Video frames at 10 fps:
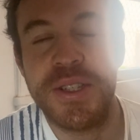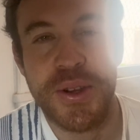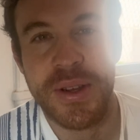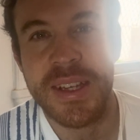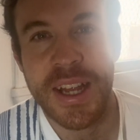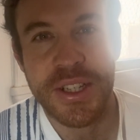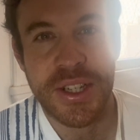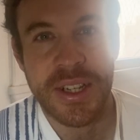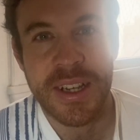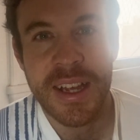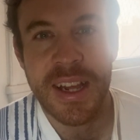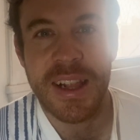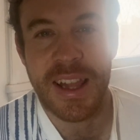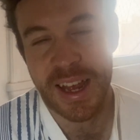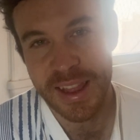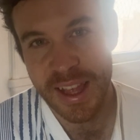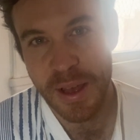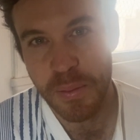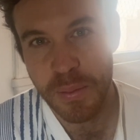your attention like that,